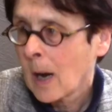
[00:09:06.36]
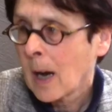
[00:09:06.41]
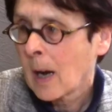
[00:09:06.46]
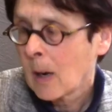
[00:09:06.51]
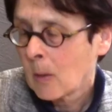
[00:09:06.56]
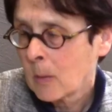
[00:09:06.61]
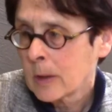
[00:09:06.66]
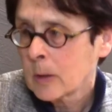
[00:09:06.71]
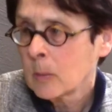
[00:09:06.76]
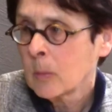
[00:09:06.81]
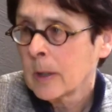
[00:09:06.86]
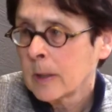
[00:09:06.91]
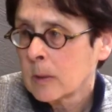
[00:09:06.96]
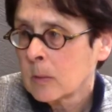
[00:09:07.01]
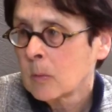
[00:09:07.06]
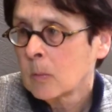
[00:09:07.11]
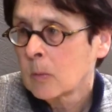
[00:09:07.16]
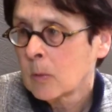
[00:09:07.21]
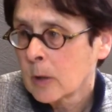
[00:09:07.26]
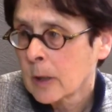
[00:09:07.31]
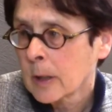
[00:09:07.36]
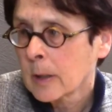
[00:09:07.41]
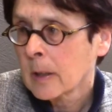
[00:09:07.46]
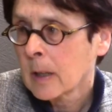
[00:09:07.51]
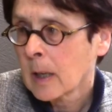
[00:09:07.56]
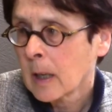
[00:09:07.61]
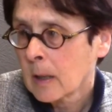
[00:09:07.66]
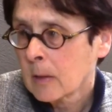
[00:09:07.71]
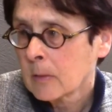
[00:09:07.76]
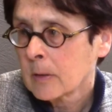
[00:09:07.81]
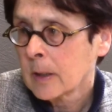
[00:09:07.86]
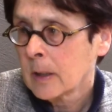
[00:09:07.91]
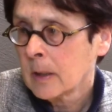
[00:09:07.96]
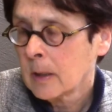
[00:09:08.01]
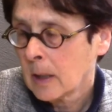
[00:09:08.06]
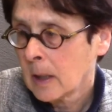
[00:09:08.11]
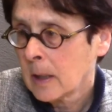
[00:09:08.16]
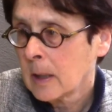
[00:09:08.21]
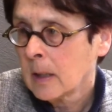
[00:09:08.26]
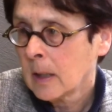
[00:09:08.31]
how it will work out
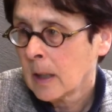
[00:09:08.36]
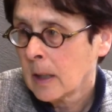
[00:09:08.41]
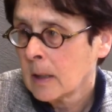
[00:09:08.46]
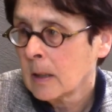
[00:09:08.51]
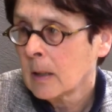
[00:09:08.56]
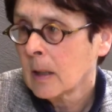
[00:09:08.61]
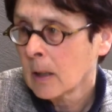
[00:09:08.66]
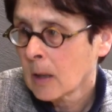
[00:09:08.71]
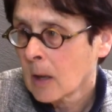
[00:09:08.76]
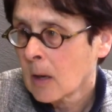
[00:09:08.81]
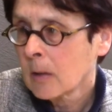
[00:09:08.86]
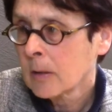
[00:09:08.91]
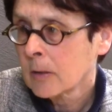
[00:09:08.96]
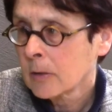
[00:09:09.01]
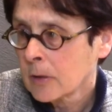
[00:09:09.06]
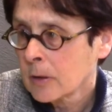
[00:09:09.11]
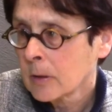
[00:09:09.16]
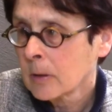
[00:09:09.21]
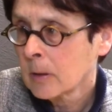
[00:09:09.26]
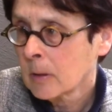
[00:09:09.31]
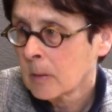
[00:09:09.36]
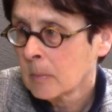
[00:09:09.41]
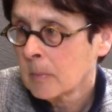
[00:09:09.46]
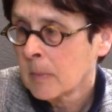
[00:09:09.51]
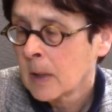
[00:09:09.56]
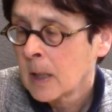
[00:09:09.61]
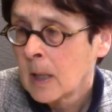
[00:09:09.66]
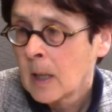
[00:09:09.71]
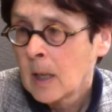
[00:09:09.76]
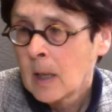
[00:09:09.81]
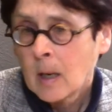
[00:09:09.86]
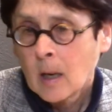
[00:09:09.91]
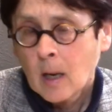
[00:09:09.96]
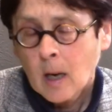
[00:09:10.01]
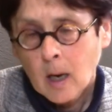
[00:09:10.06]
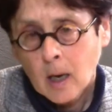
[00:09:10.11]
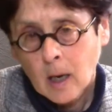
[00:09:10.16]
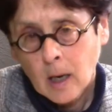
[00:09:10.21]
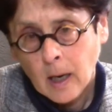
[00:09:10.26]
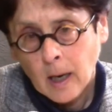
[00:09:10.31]
in the long term.
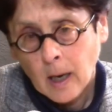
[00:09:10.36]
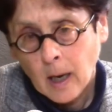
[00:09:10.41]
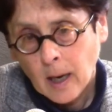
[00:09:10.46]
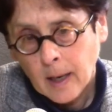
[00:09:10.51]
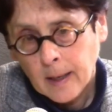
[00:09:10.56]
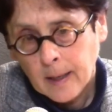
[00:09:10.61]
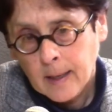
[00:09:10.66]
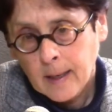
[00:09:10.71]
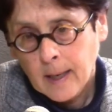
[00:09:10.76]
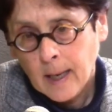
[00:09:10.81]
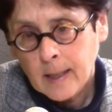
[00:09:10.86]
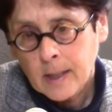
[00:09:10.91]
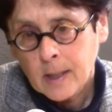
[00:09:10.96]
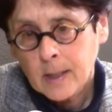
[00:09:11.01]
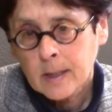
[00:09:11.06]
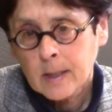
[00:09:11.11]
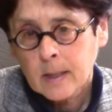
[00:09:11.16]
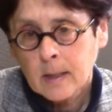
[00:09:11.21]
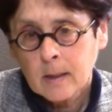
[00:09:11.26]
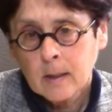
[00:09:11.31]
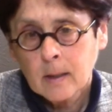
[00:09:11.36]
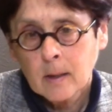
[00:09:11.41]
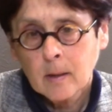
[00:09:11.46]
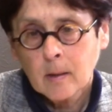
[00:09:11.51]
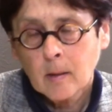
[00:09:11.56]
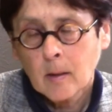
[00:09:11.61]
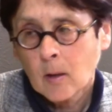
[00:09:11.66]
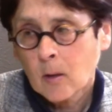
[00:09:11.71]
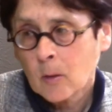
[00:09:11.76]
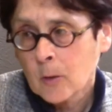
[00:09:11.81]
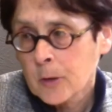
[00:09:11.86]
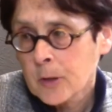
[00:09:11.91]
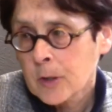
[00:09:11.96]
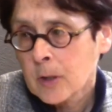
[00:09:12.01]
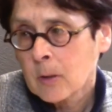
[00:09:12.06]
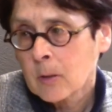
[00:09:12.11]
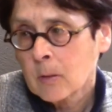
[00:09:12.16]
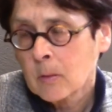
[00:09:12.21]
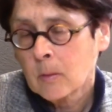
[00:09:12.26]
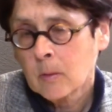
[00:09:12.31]
I guess
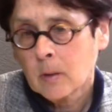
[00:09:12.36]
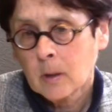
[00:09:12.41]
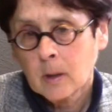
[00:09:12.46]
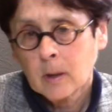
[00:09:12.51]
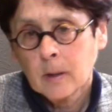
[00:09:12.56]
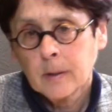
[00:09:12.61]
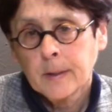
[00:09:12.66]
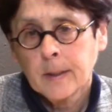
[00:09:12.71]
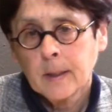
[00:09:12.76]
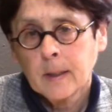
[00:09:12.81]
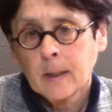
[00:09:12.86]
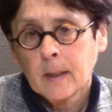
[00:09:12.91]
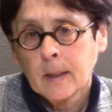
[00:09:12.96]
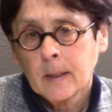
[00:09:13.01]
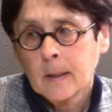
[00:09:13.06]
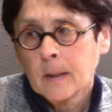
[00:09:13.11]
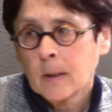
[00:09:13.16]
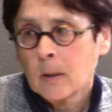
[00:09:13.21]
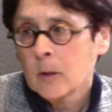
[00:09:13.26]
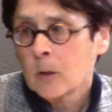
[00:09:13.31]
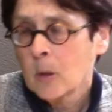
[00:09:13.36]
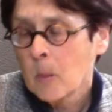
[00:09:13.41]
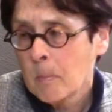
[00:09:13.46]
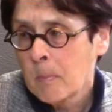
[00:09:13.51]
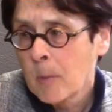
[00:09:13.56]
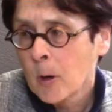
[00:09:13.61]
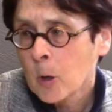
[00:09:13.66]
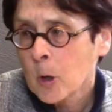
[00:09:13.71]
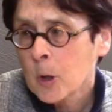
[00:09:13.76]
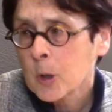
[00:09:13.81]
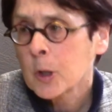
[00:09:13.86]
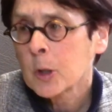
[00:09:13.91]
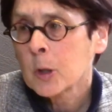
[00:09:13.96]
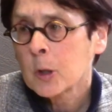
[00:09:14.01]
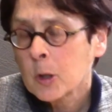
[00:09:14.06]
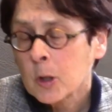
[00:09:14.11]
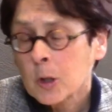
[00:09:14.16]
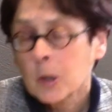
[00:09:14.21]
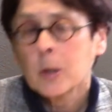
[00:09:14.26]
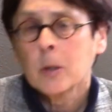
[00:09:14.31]
also the
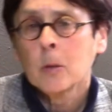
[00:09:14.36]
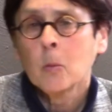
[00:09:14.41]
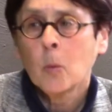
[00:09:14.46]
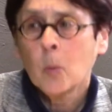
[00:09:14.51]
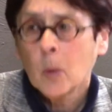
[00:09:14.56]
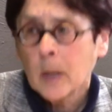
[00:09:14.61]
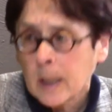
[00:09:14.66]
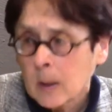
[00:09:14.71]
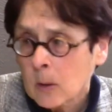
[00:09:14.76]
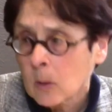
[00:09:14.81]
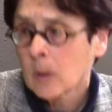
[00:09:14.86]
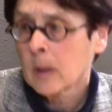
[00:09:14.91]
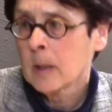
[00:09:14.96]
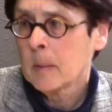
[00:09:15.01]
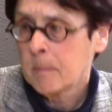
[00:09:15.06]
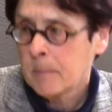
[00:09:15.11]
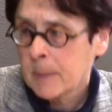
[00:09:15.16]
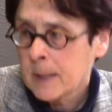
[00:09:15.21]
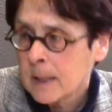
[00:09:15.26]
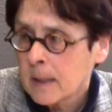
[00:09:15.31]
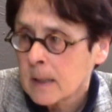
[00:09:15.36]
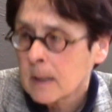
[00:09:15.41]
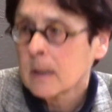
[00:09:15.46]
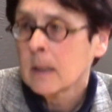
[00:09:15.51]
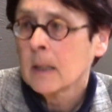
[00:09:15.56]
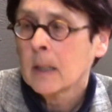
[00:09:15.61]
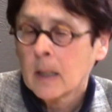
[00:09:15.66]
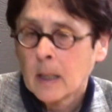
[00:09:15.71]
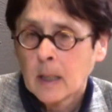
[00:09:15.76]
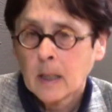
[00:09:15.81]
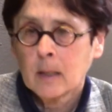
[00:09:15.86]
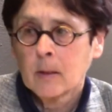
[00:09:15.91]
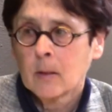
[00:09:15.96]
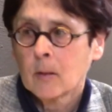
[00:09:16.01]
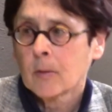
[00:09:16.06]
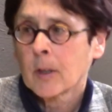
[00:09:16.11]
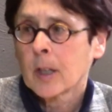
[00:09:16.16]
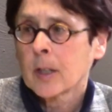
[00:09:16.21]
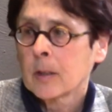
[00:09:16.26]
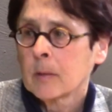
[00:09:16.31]
bursts will appear in the
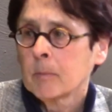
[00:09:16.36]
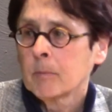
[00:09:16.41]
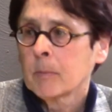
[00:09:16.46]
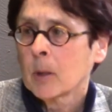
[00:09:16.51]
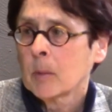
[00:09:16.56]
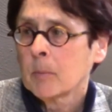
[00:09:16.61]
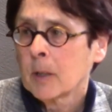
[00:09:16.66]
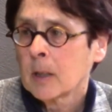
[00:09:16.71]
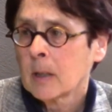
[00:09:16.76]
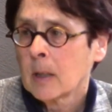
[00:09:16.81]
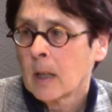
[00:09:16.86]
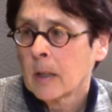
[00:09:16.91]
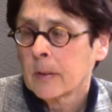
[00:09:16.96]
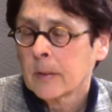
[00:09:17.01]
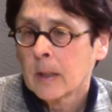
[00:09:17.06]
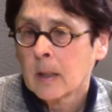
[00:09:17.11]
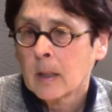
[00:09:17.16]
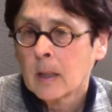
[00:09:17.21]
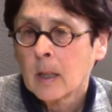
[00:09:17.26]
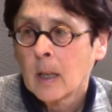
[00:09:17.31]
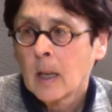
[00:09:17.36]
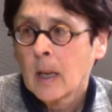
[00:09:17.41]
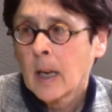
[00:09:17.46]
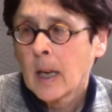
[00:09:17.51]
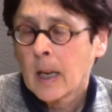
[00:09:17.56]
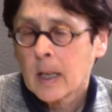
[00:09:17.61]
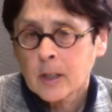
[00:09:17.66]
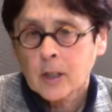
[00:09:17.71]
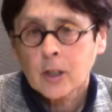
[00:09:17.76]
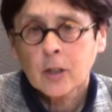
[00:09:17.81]
Russian propaganda as